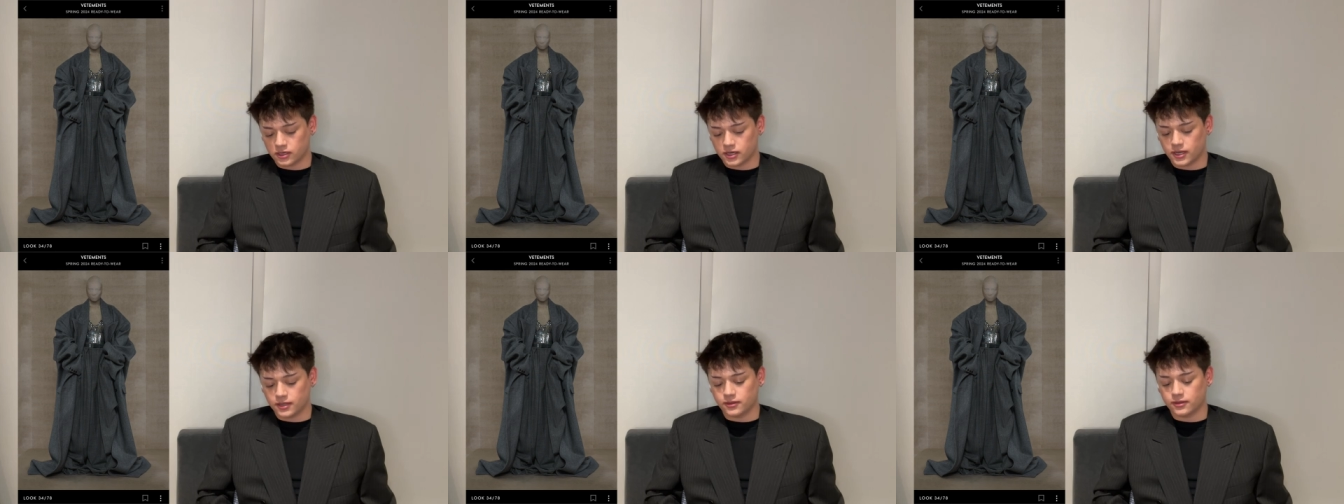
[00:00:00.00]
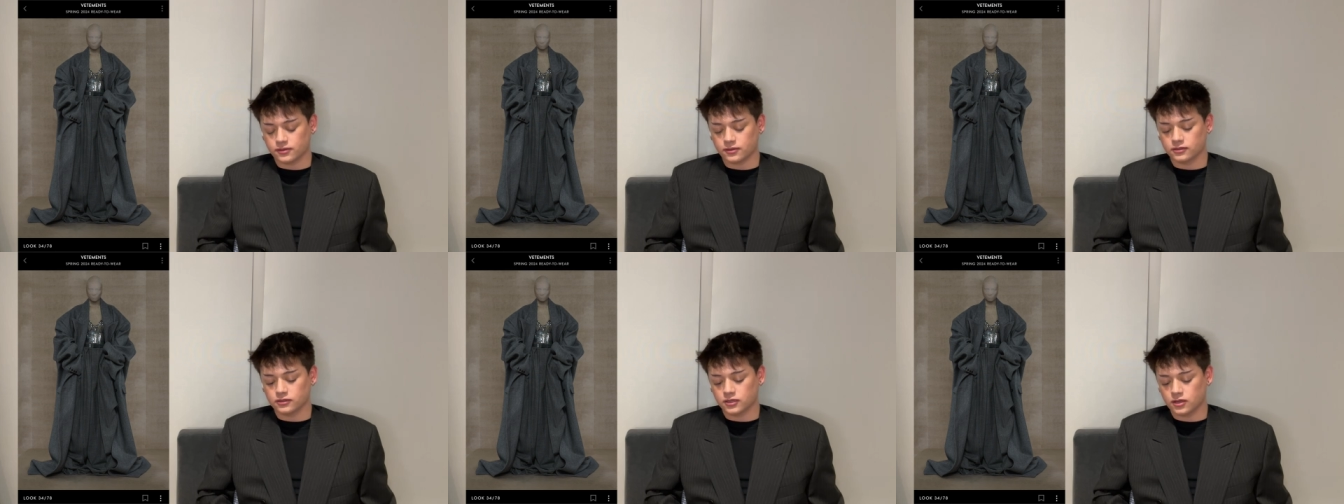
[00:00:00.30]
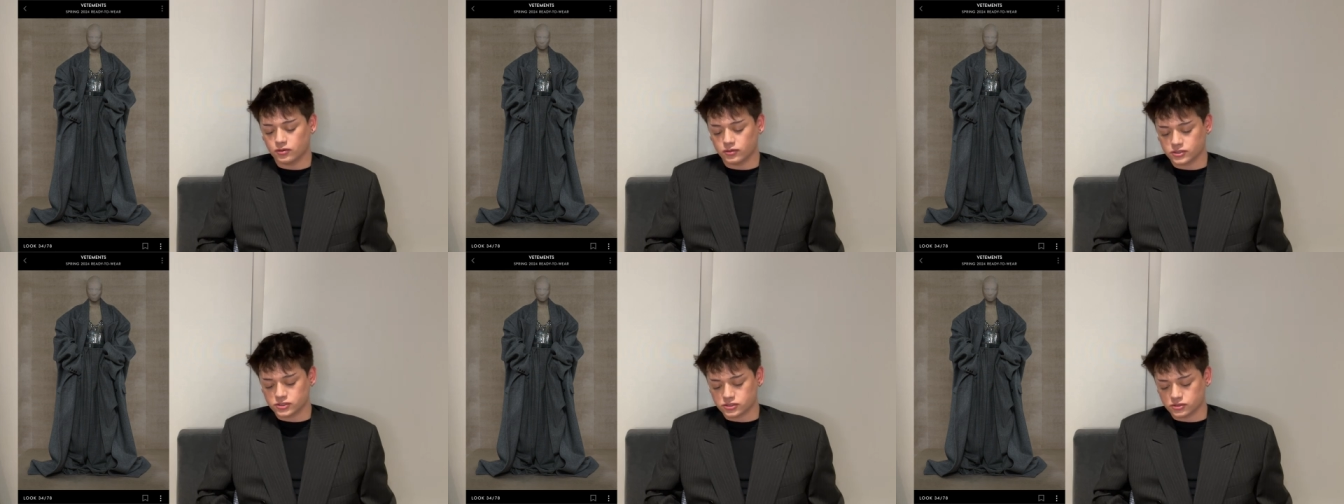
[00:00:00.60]
and then the
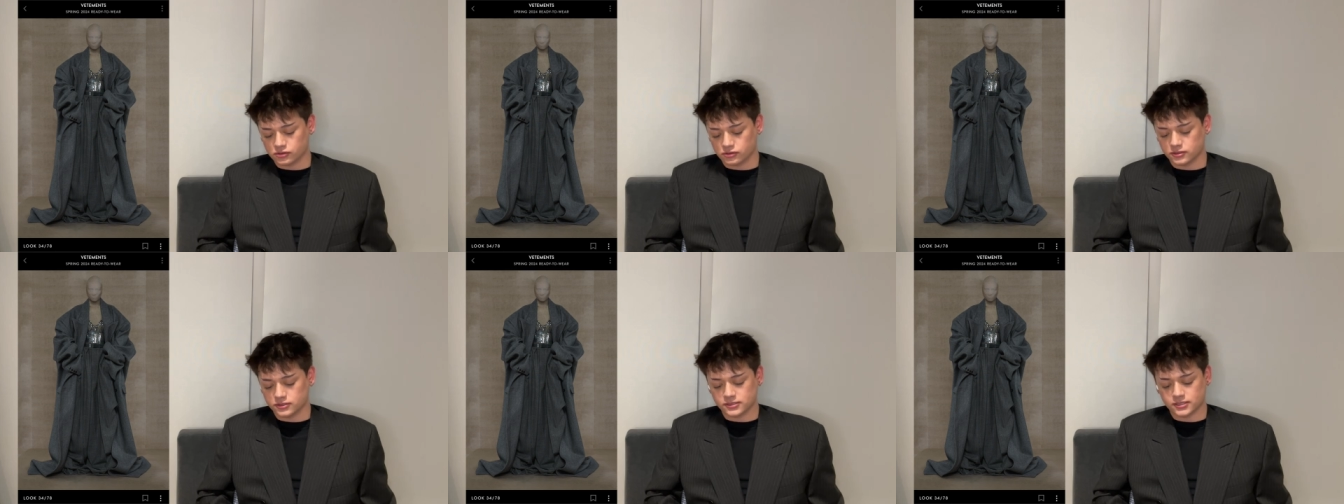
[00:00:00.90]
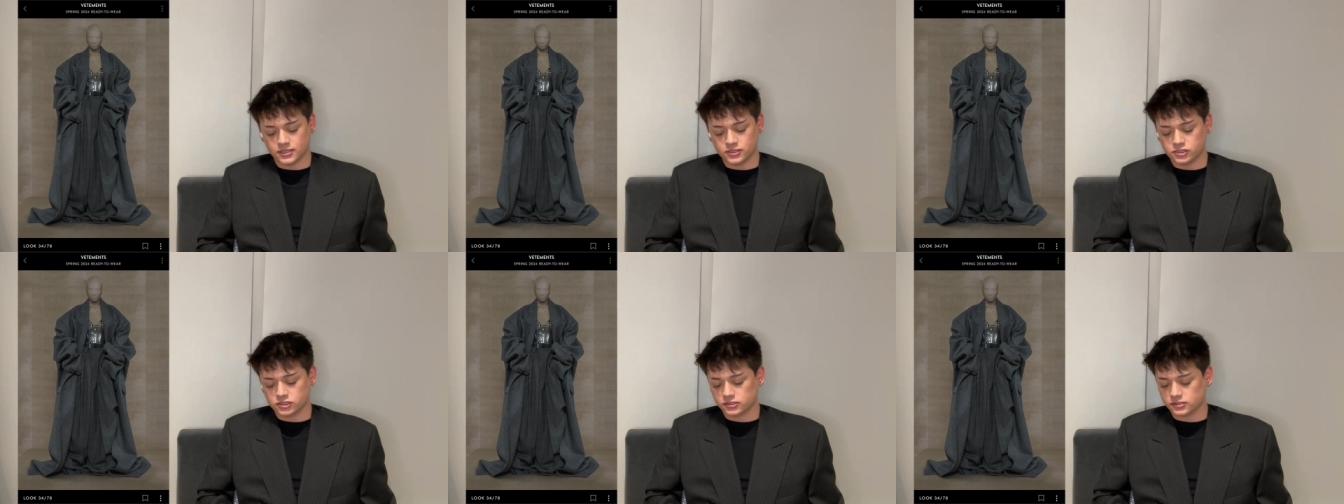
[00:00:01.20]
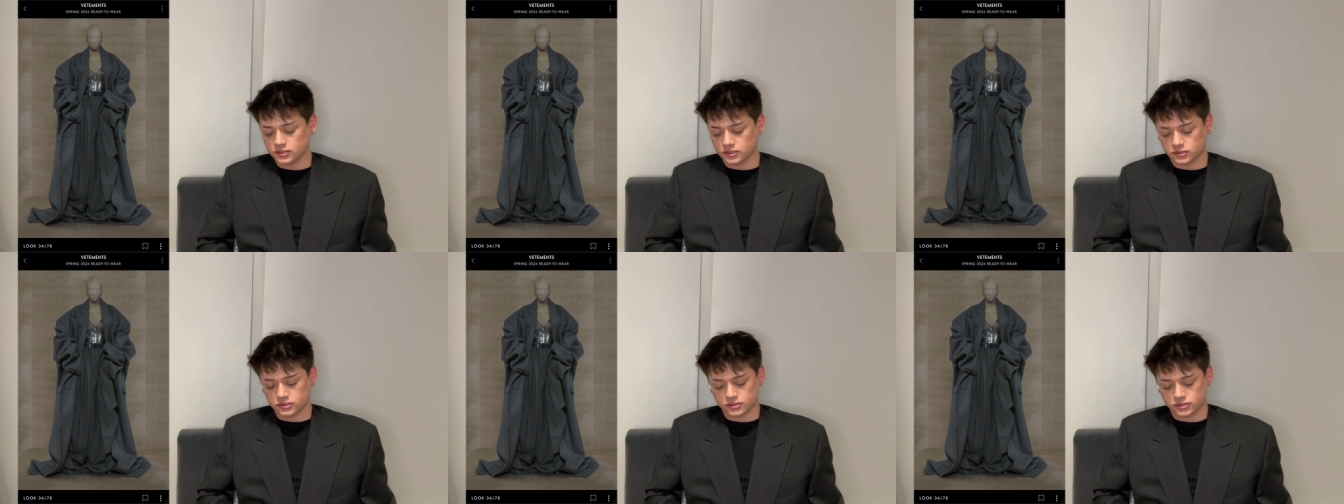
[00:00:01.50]
lower shoulders. It just
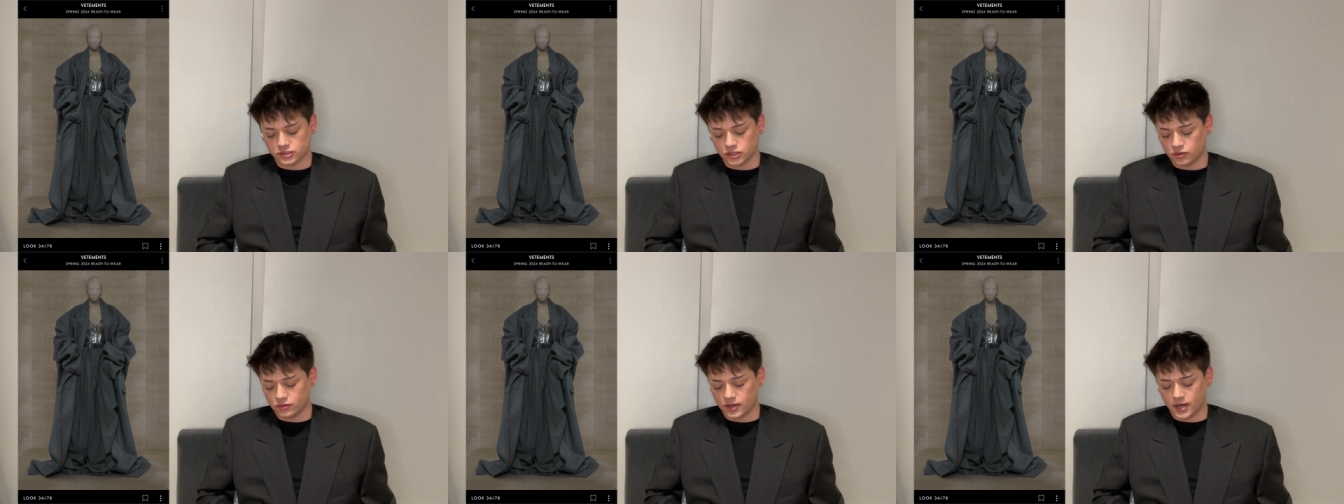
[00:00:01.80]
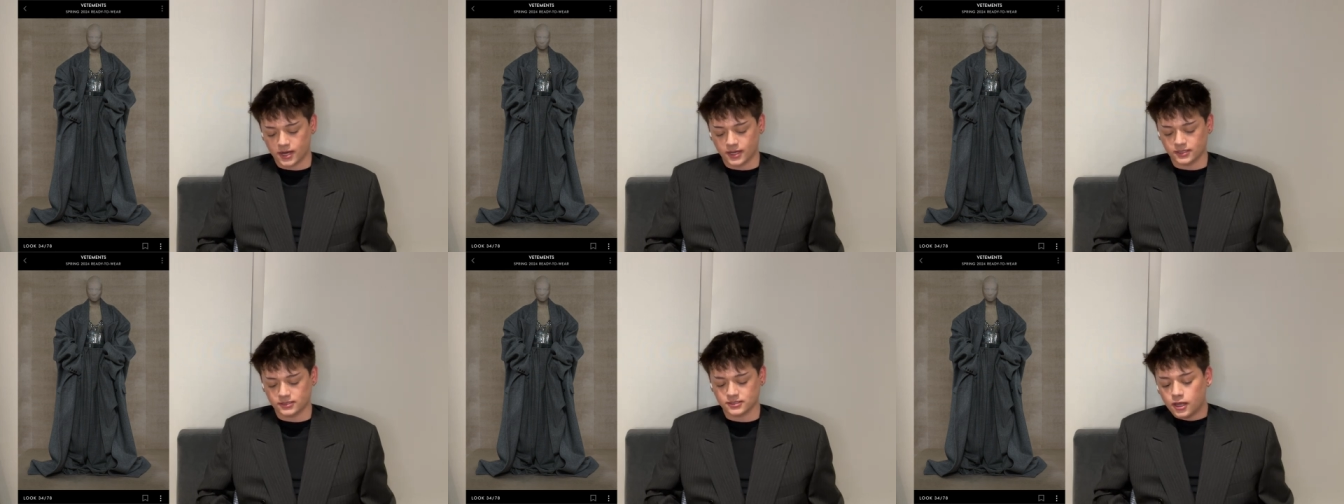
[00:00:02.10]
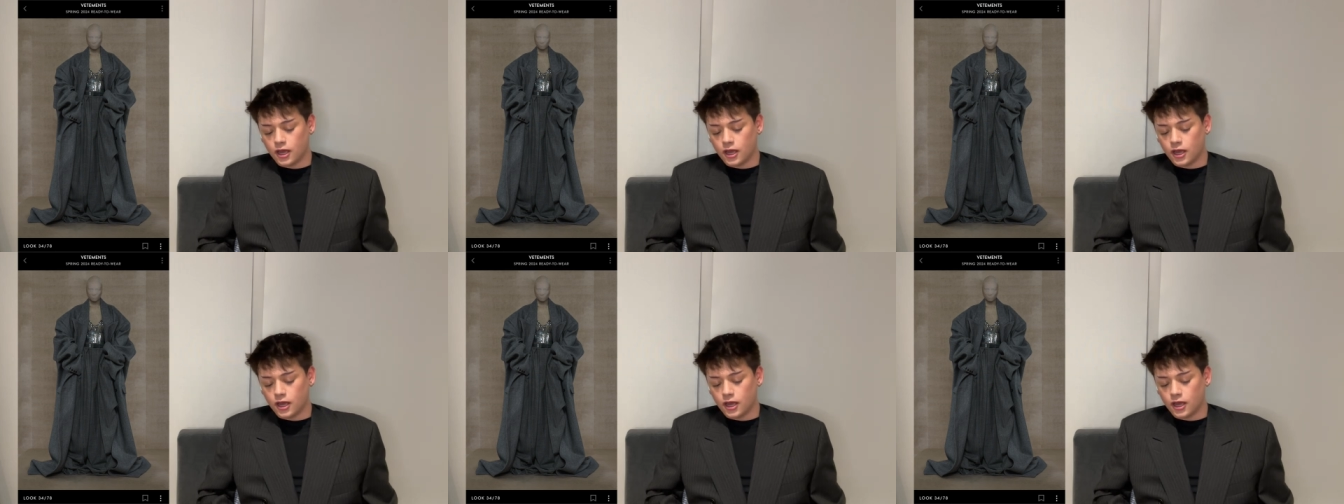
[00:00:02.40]
looks so nice.